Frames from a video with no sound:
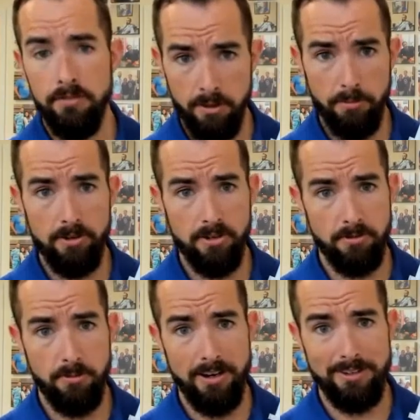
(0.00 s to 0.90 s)
the purchase
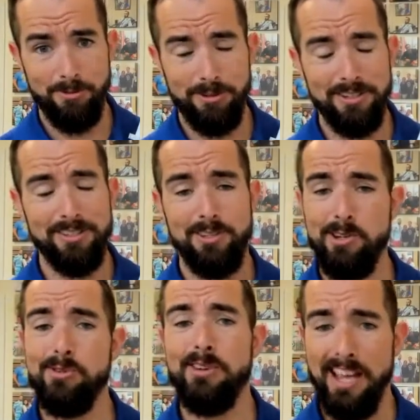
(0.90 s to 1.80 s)
price, which is
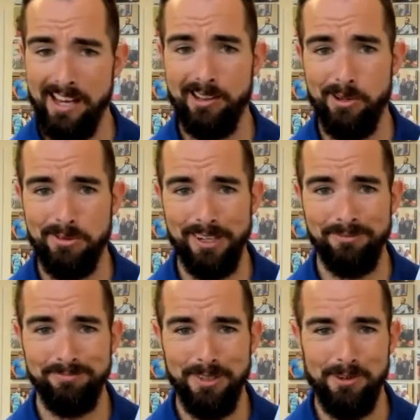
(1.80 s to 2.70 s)
due at closing.
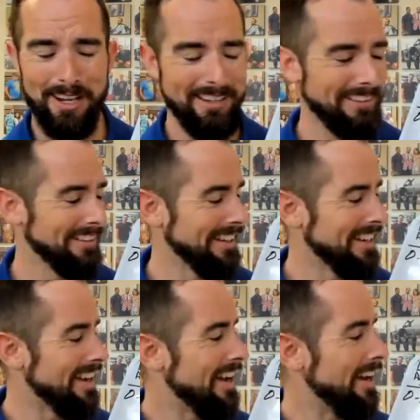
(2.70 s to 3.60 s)
Okay.
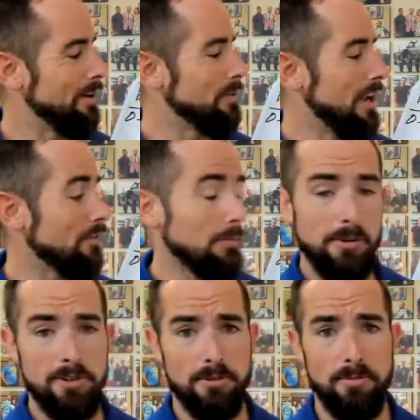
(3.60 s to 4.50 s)
Uh, we have our
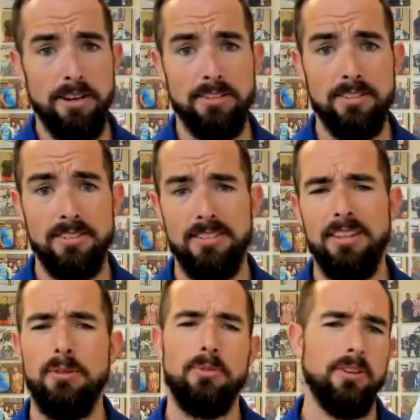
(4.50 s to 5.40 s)
purchase price. Say
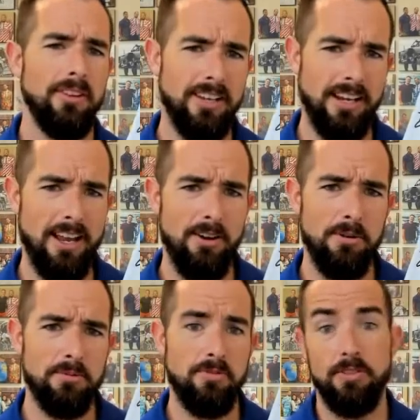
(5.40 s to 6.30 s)
that we're looking at
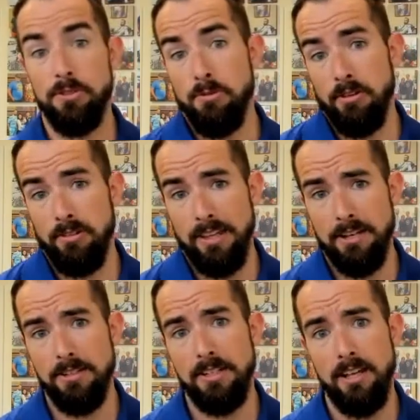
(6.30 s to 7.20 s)
homes for
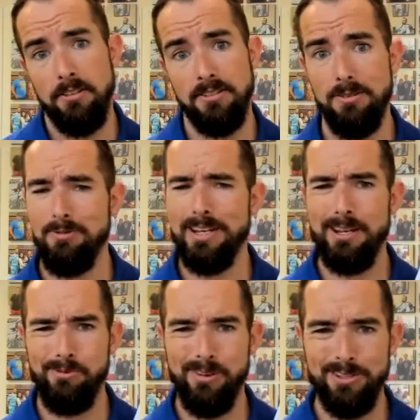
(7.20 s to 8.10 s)
$200,000 and we
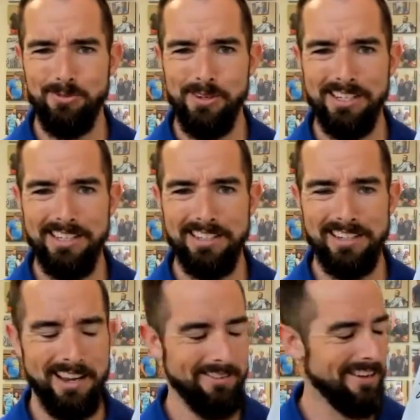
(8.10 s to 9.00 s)
get one sweet
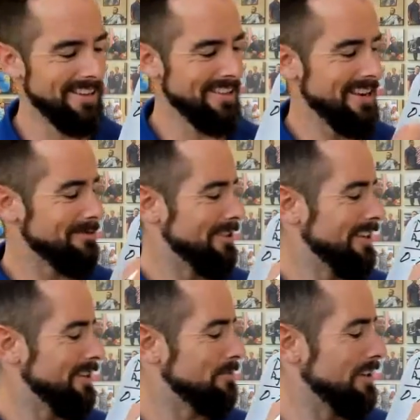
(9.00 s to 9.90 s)
discount on that. We
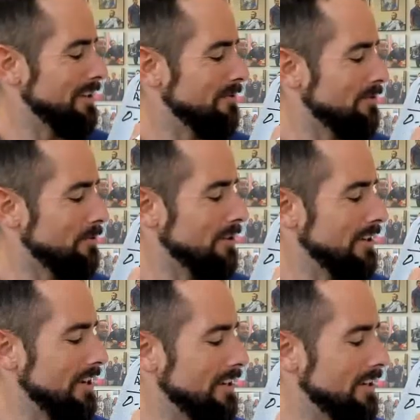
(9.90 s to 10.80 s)
end up getting it for
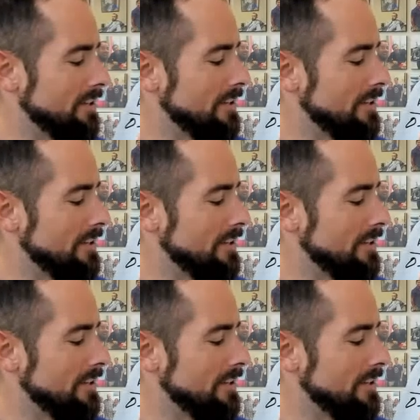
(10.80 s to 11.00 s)
190.